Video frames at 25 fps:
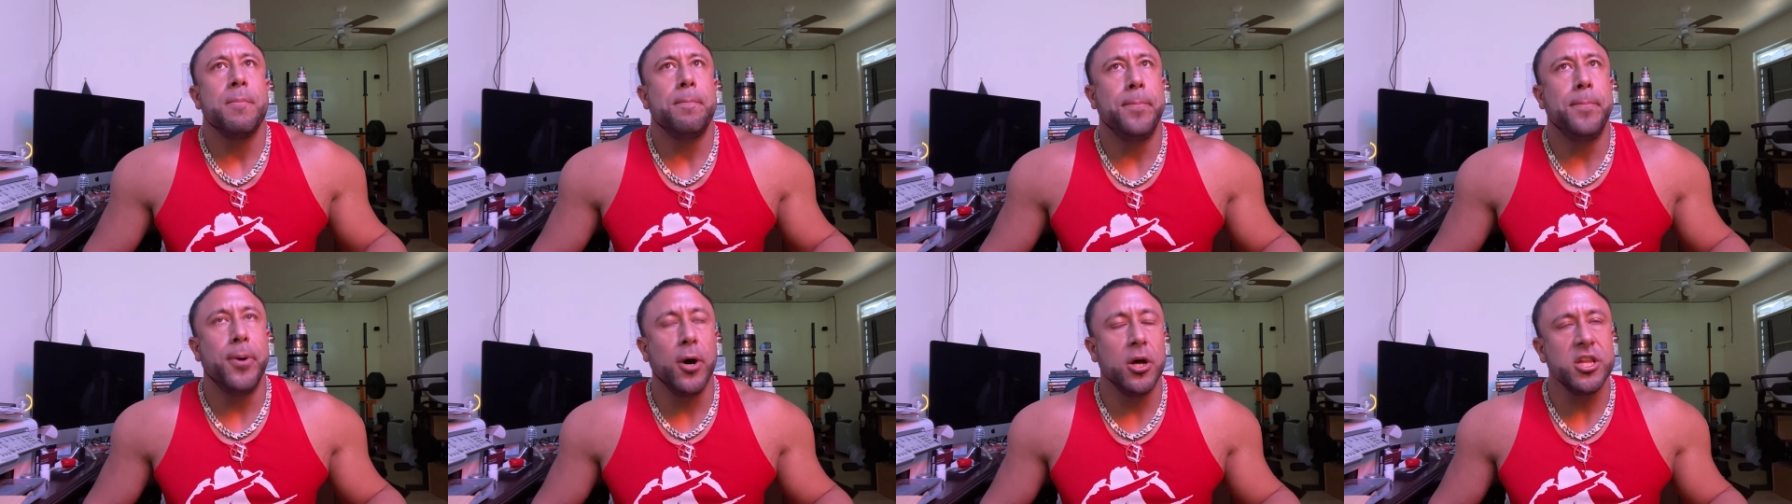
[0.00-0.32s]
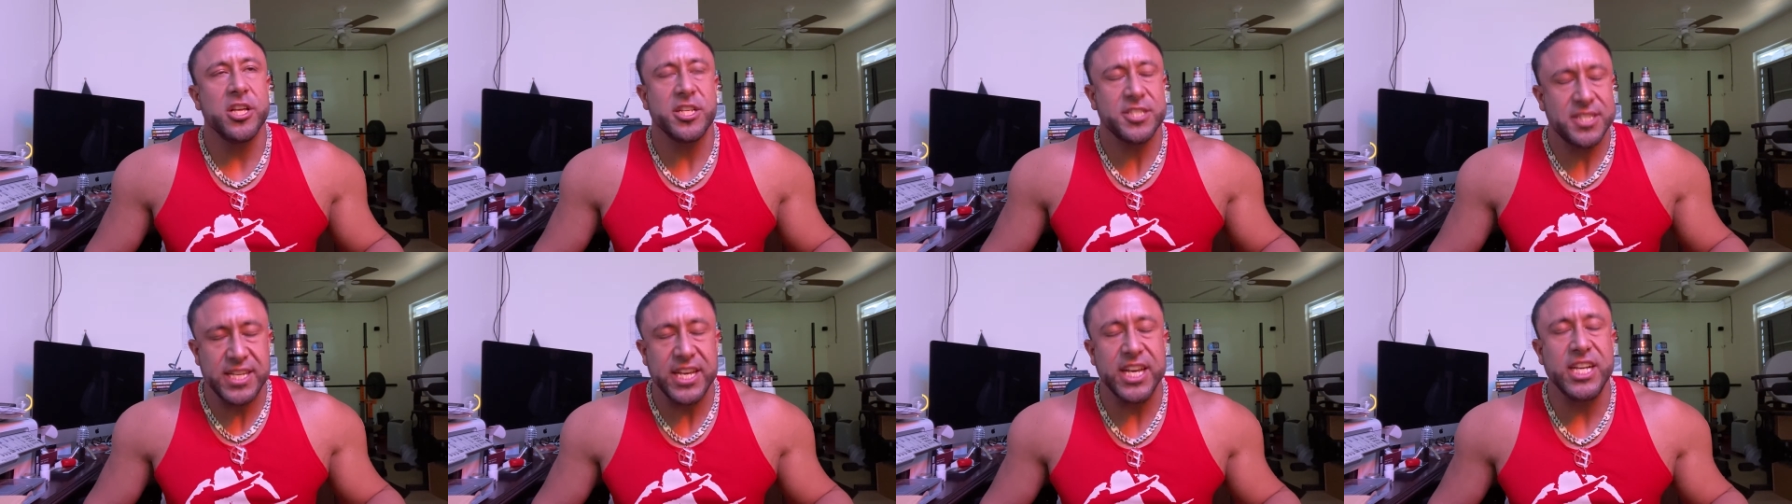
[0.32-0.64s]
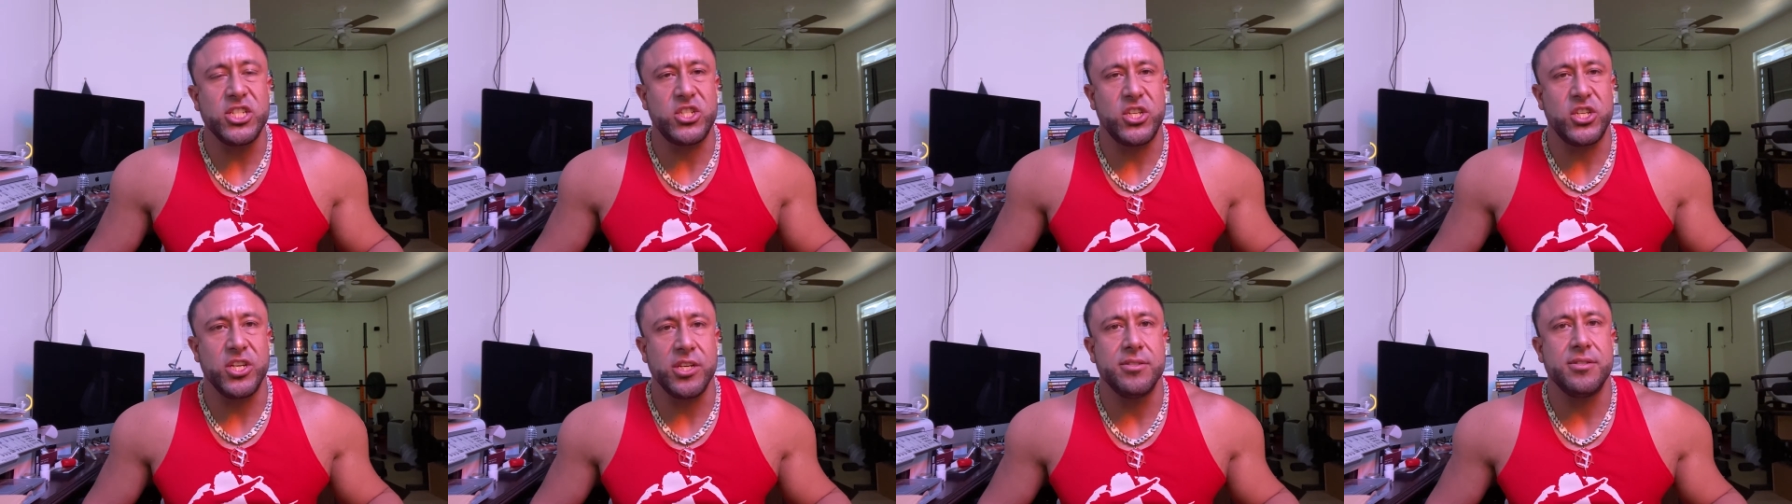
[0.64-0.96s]

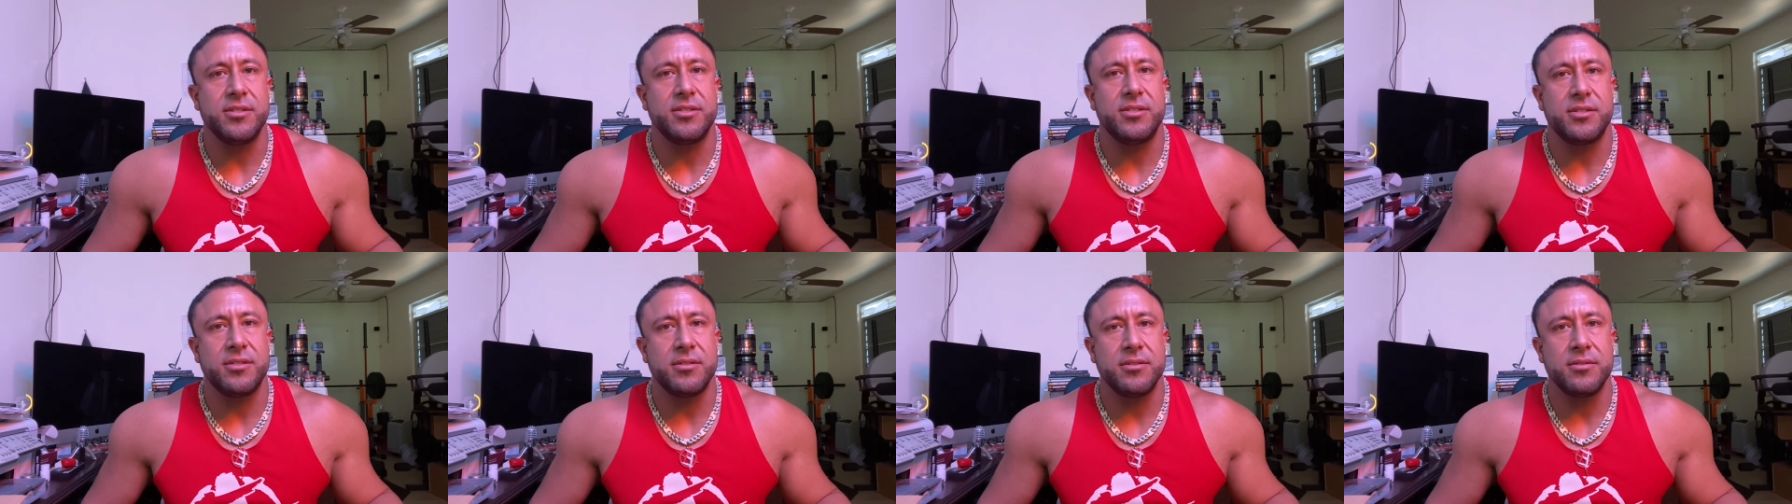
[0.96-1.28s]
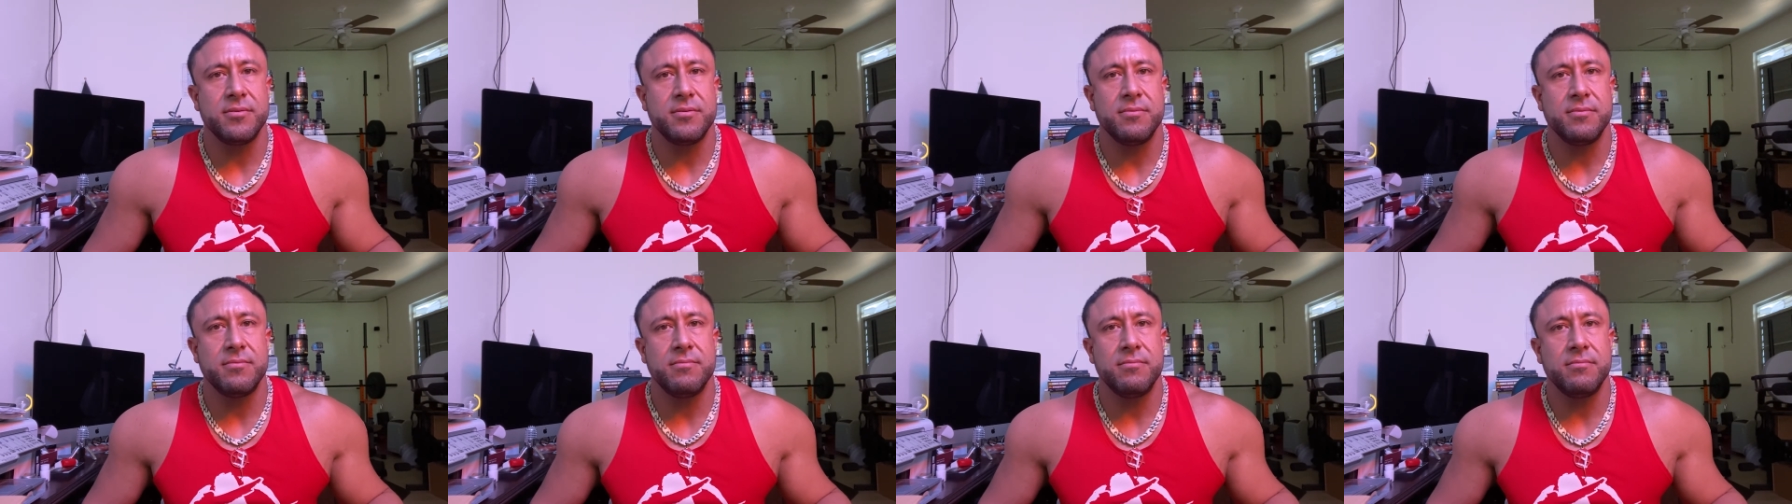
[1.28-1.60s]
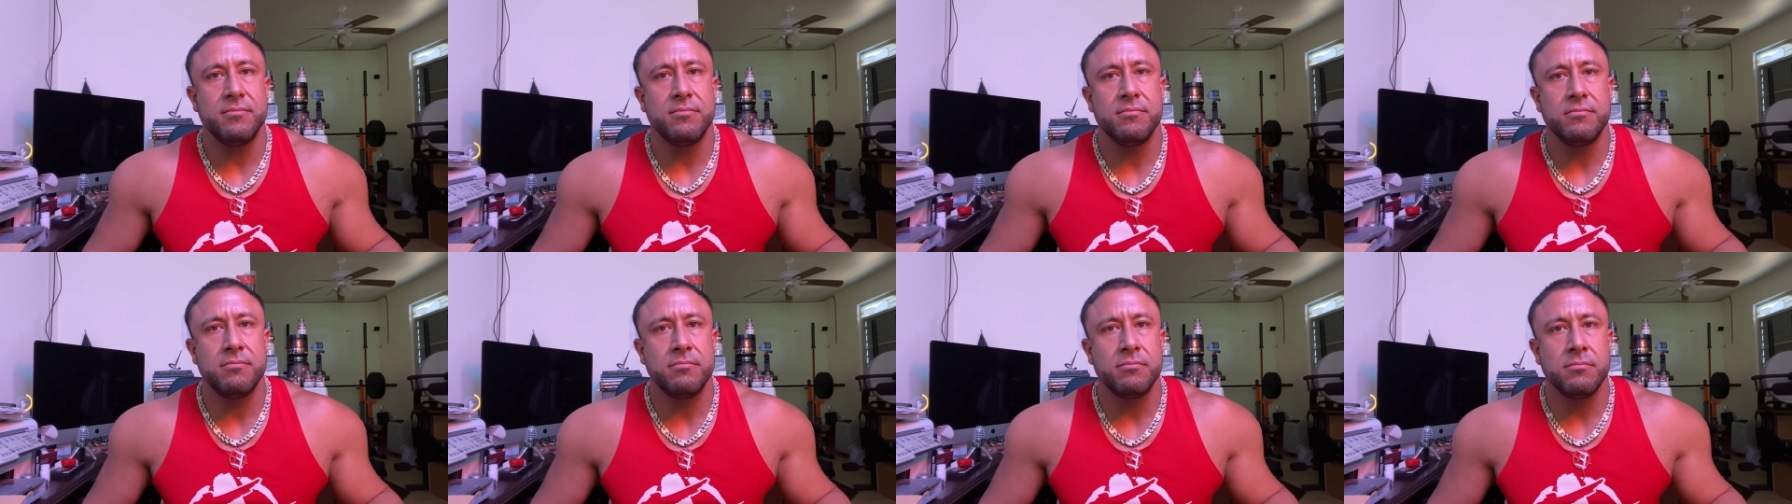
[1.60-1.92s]
politicians
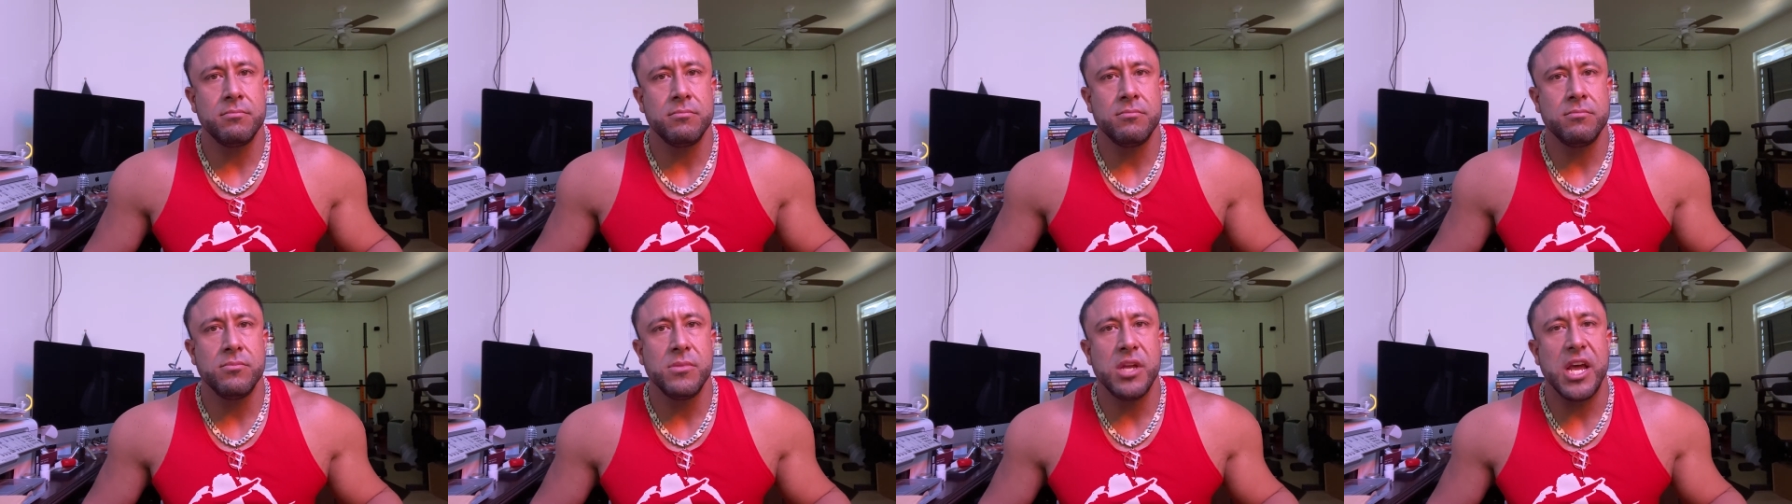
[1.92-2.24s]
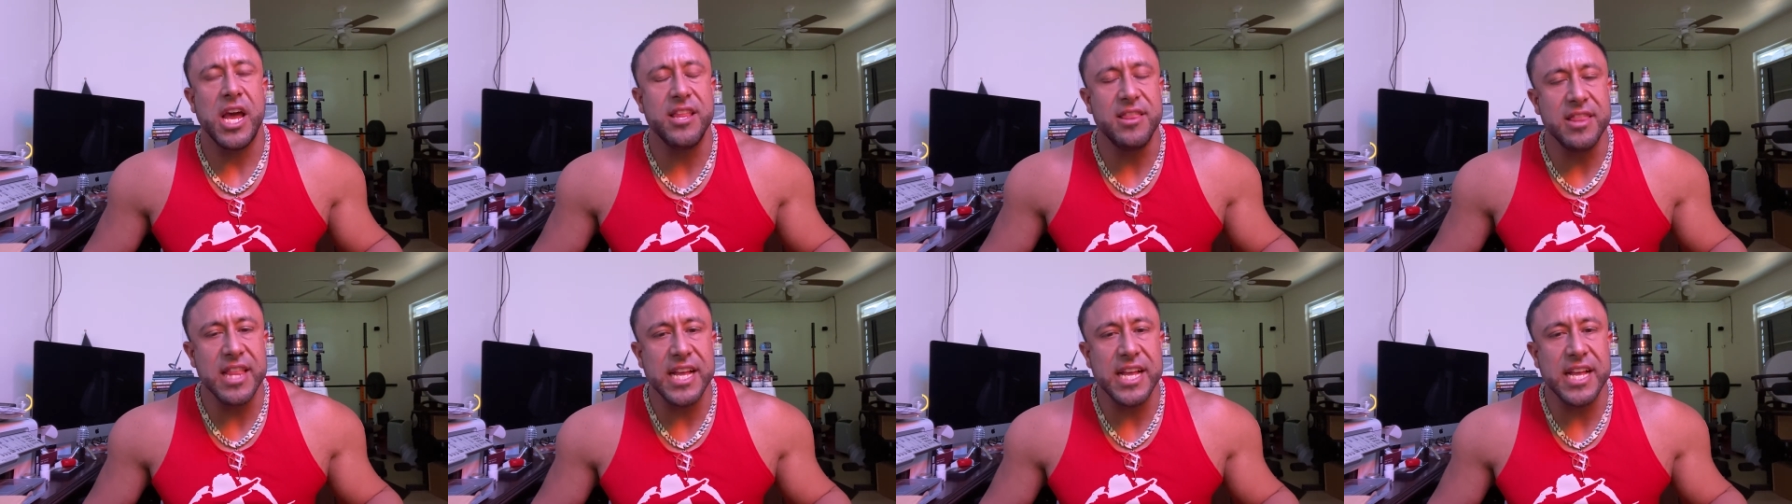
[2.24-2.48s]
and